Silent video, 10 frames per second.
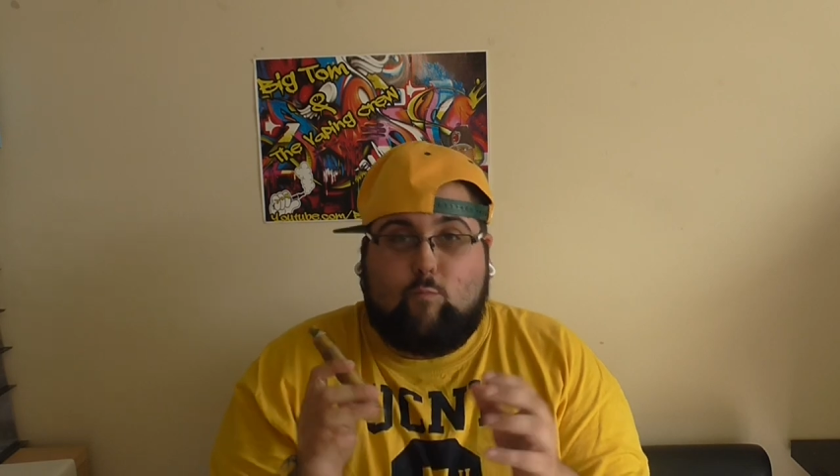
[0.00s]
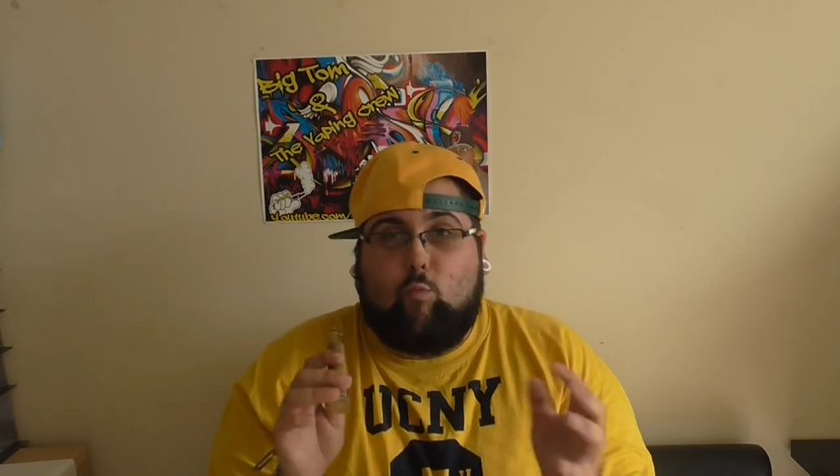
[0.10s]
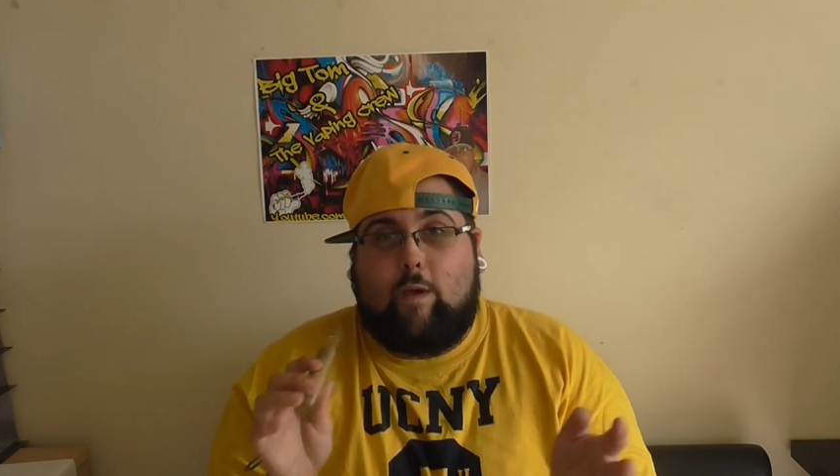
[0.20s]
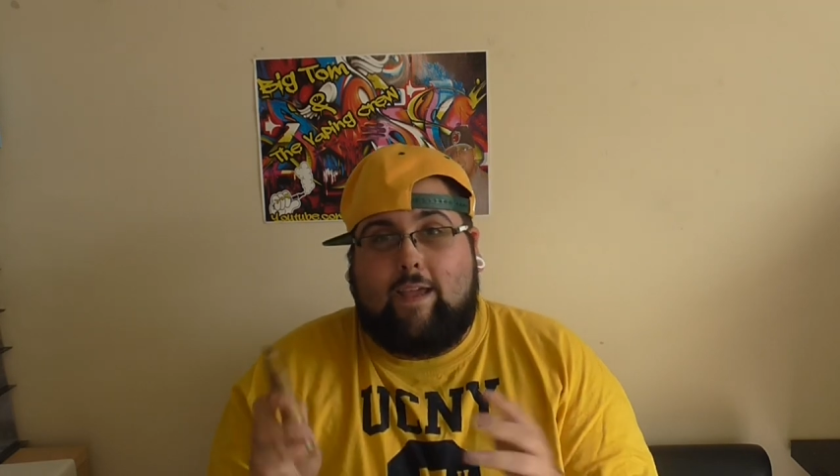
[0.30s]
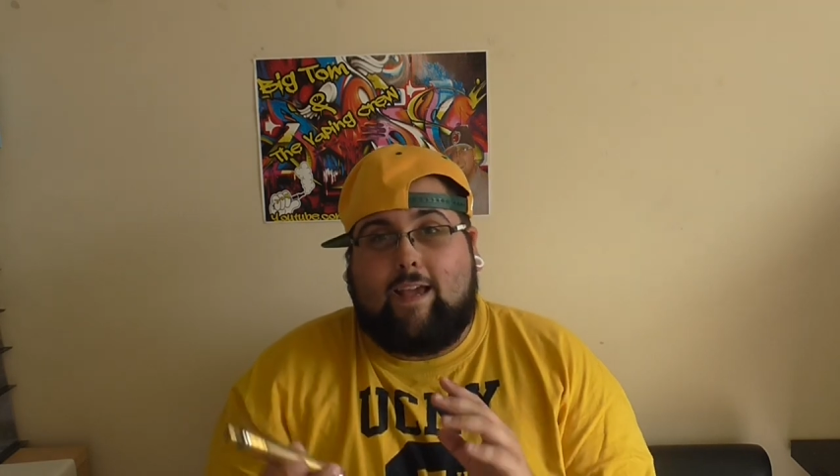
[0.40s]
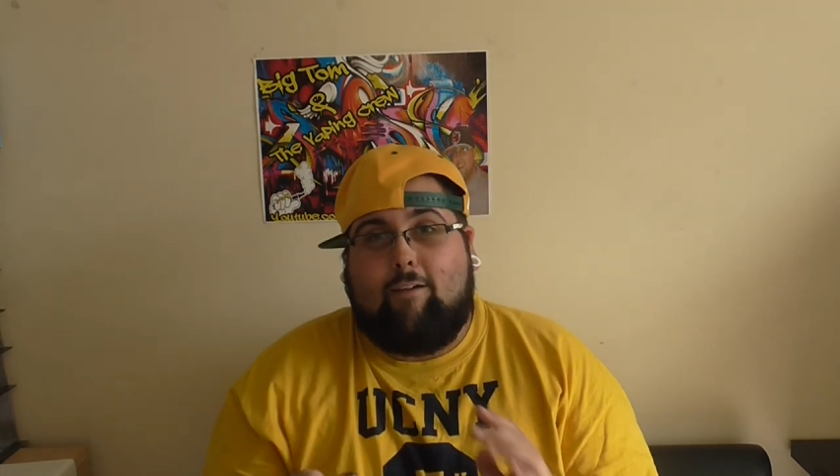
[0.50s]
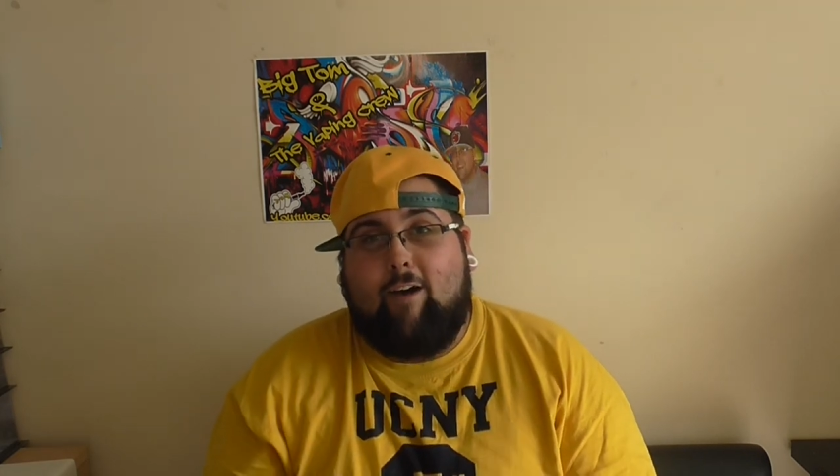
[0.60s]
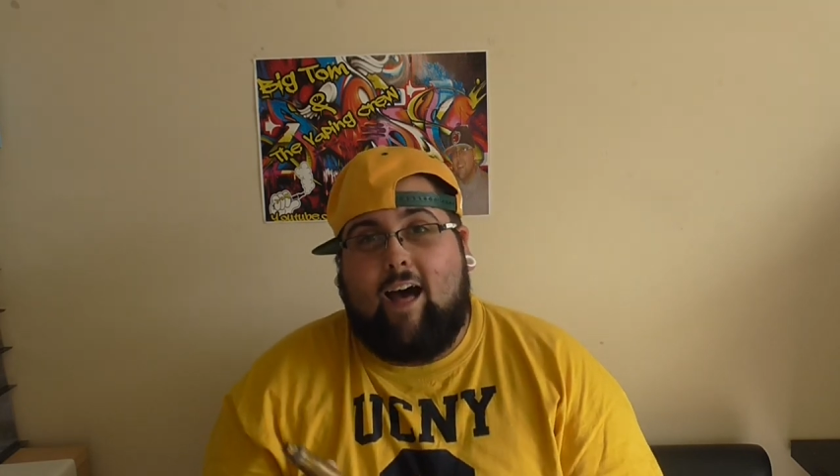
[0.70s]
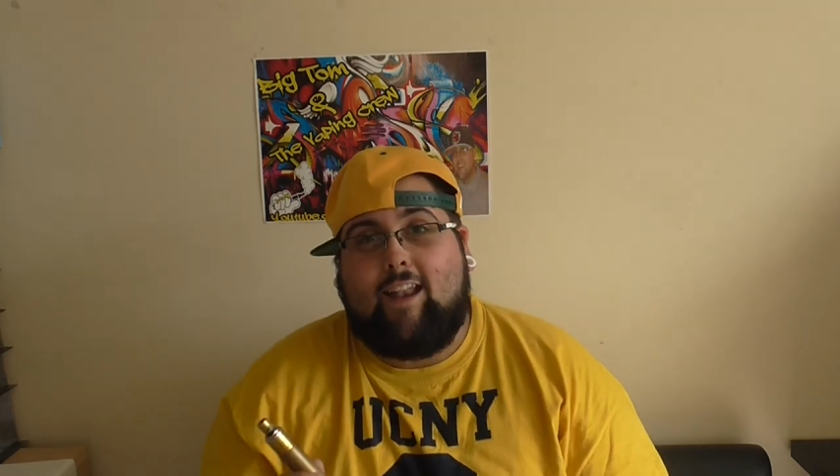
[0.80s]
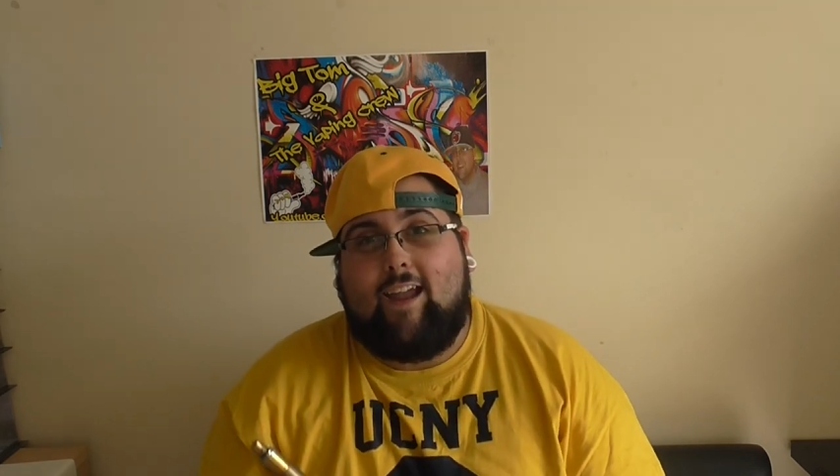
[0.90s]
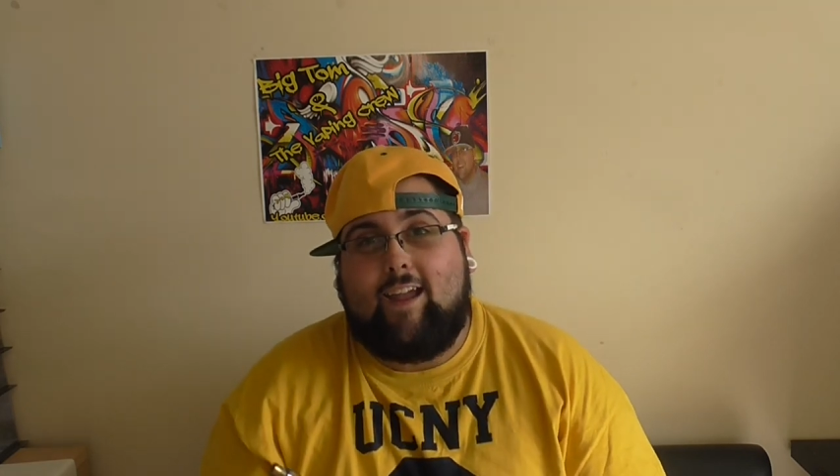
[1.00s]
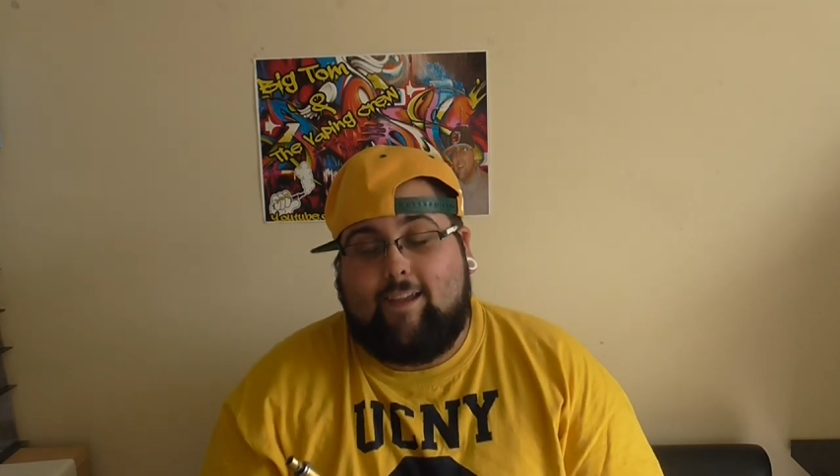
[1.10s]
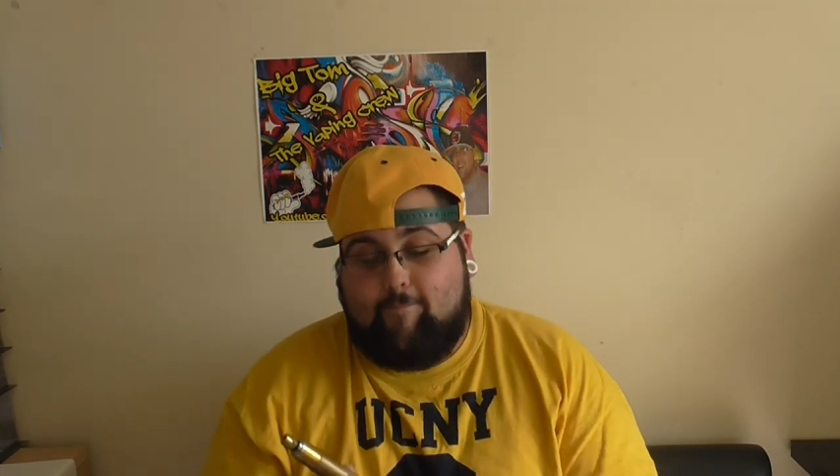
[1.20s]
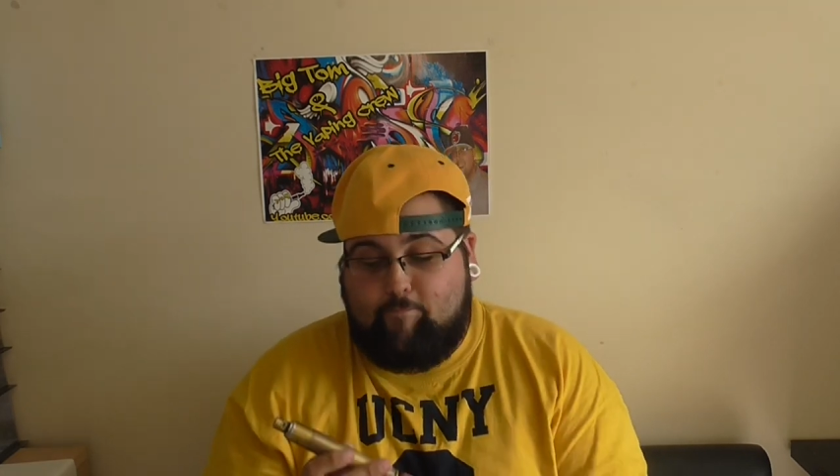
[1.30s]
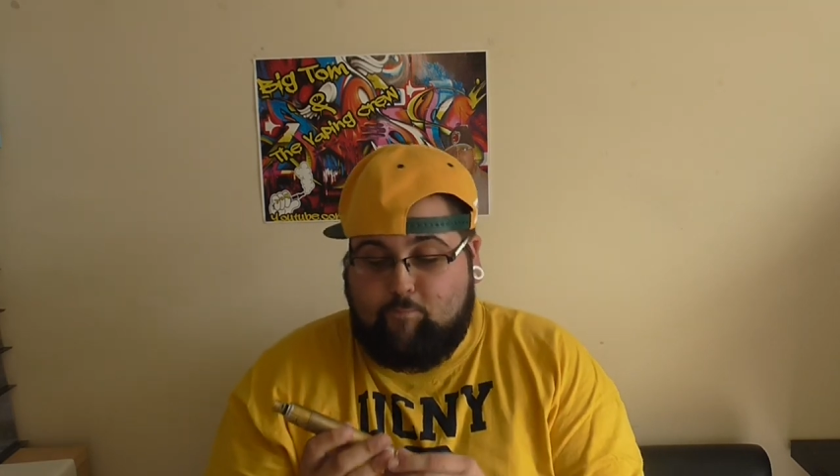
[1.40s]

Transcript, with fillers: week I've had it